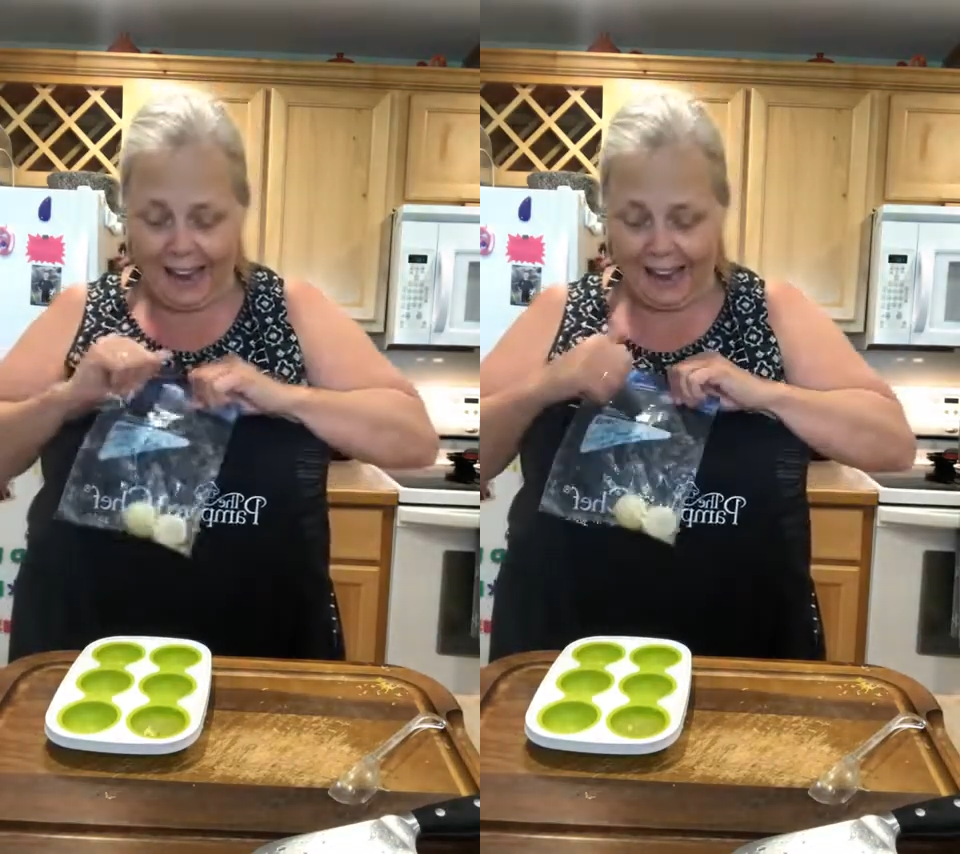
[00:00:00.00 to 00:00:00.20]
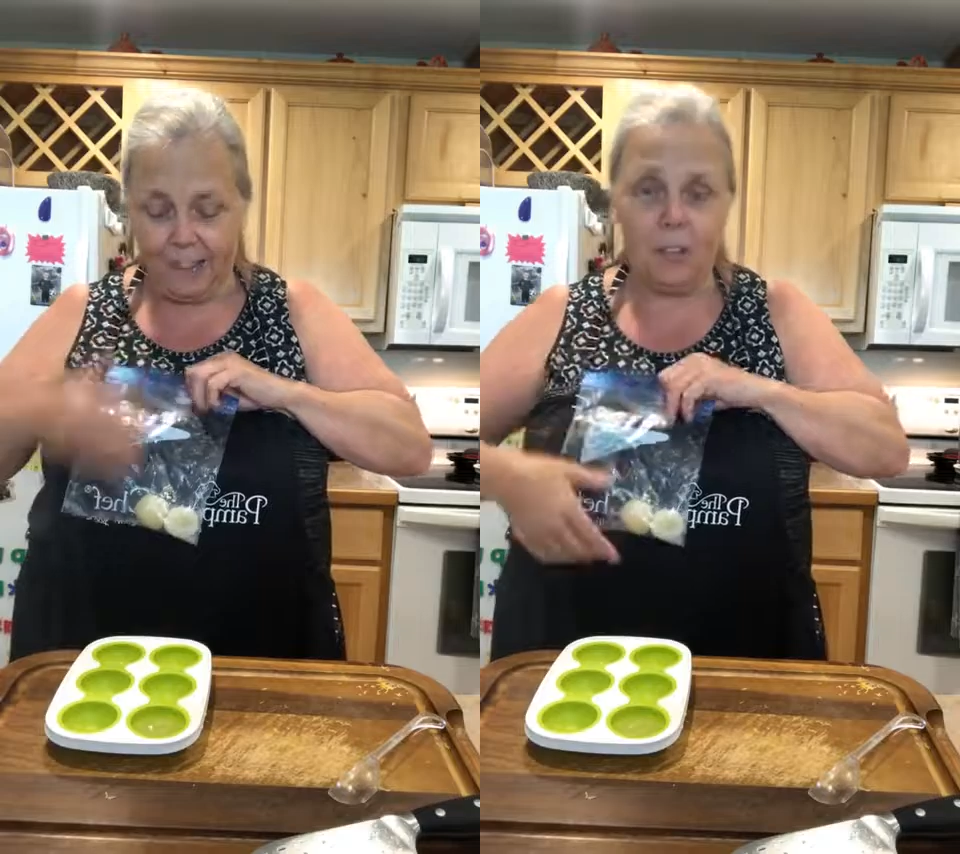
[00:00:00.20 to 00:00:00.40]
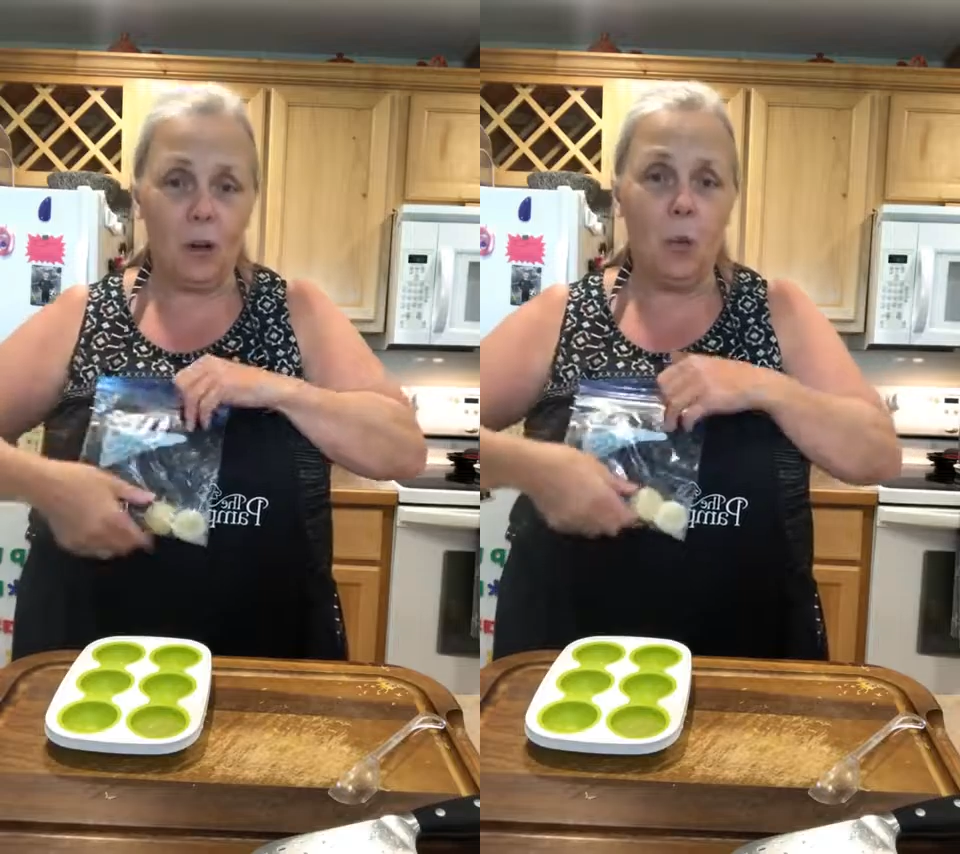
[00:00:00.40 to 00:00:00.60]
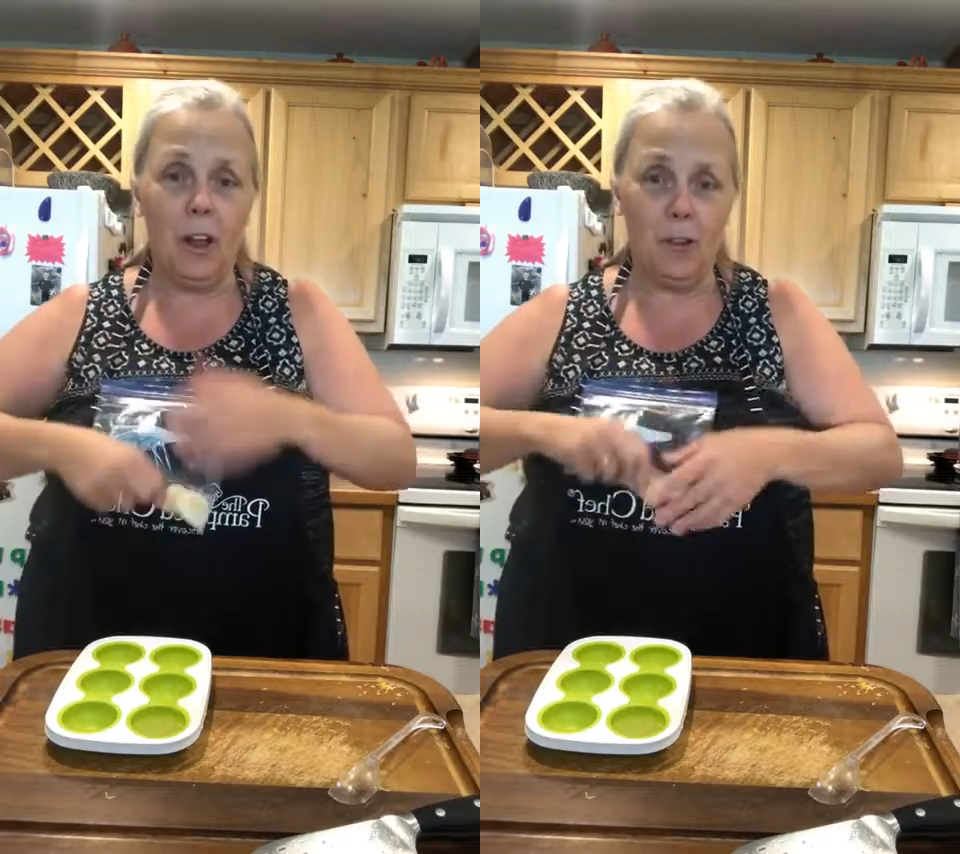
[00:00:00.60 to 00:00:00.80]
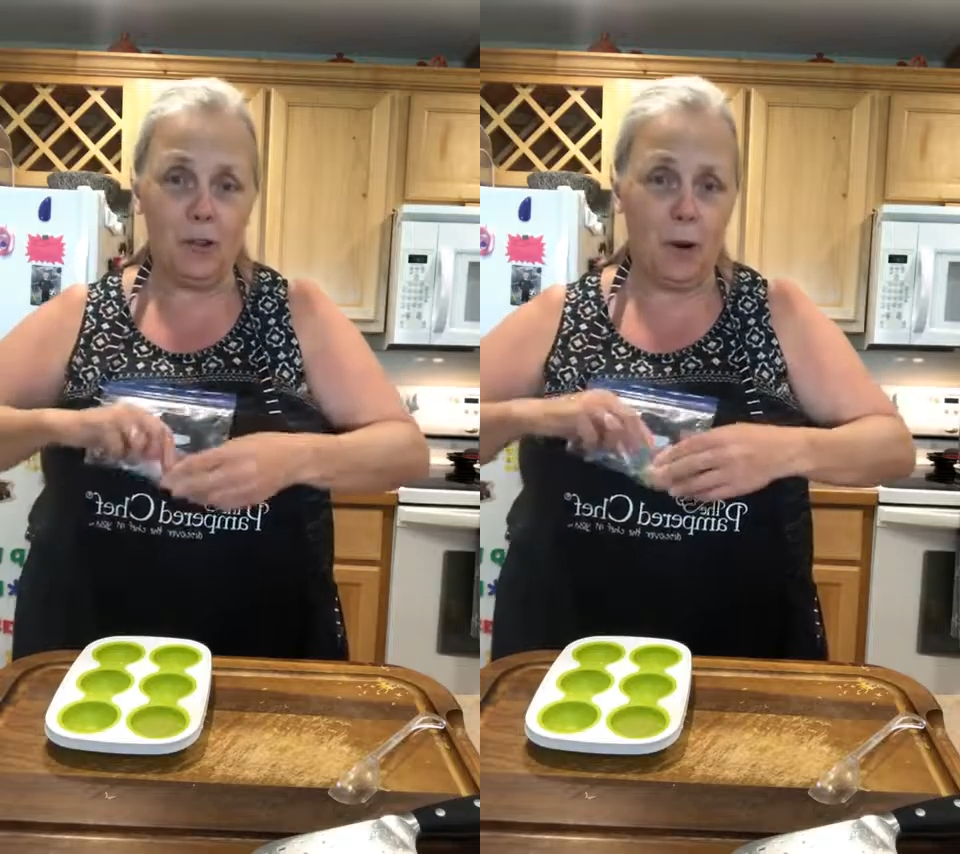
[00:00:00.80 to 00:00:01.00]
And so
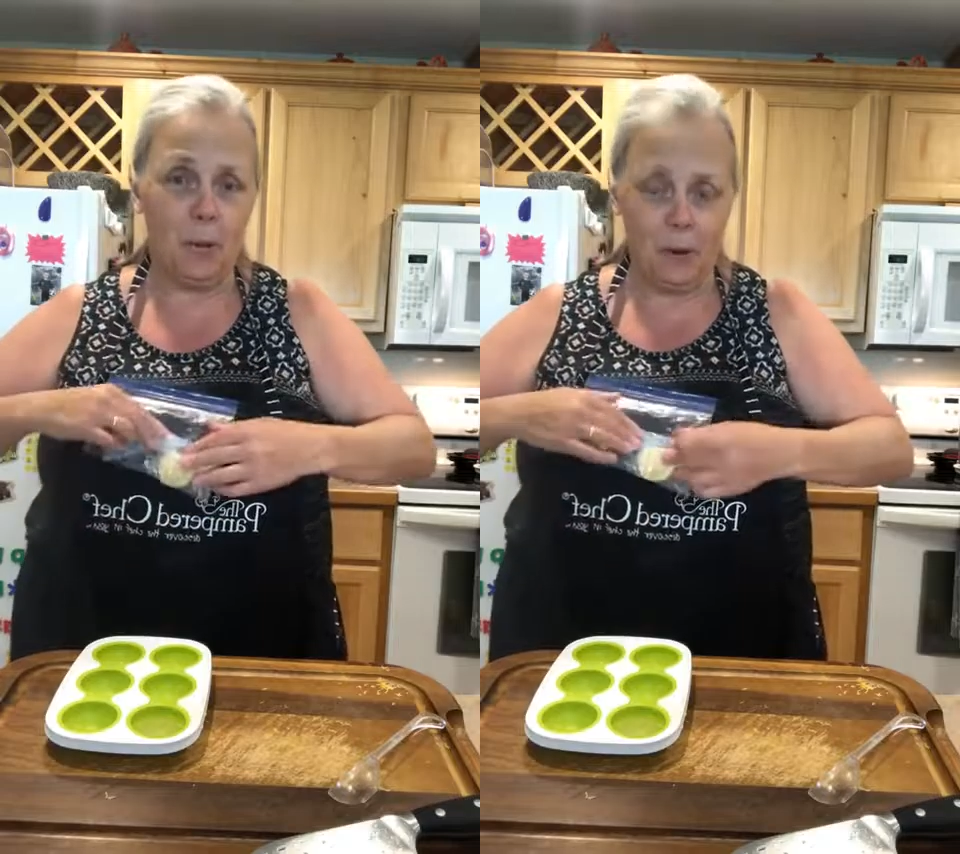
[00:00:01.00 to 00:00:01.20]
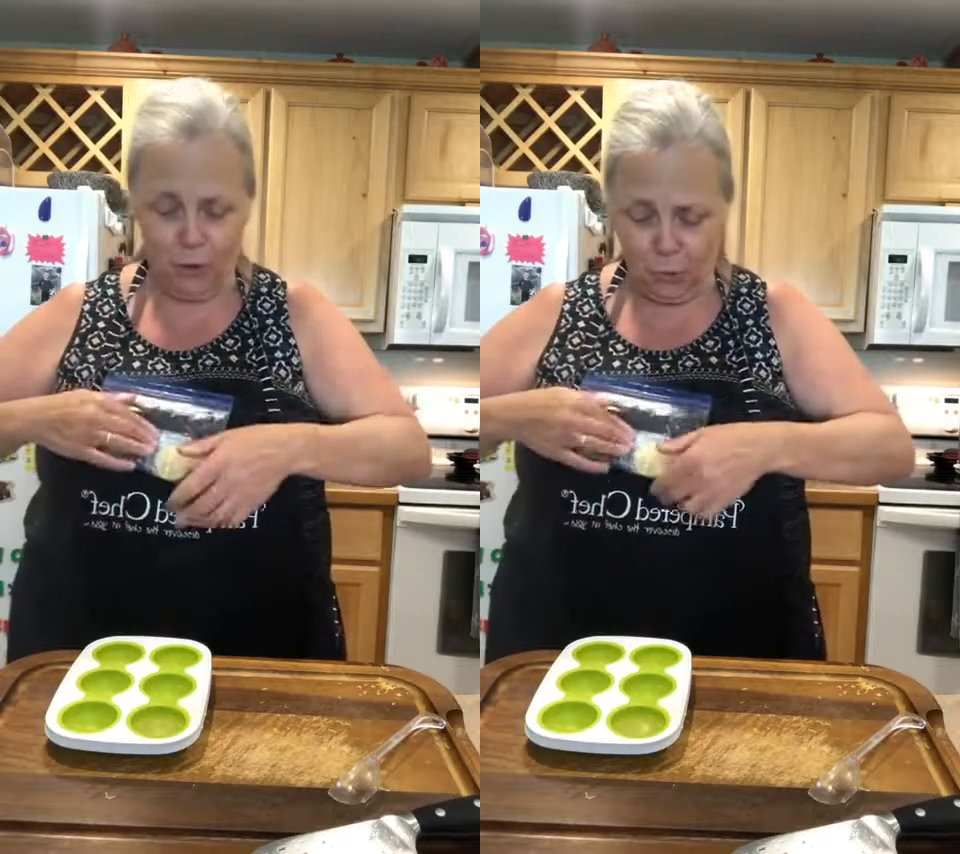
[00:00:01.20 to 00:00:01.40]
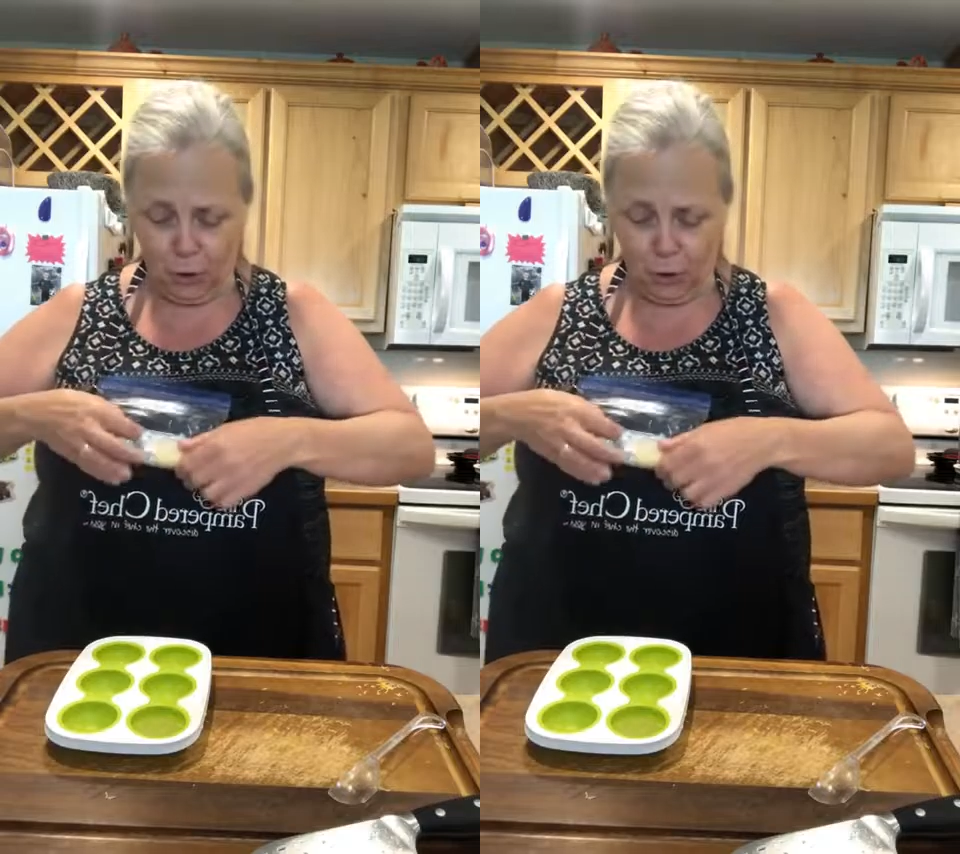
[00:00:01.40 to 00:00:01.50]
while the strawberries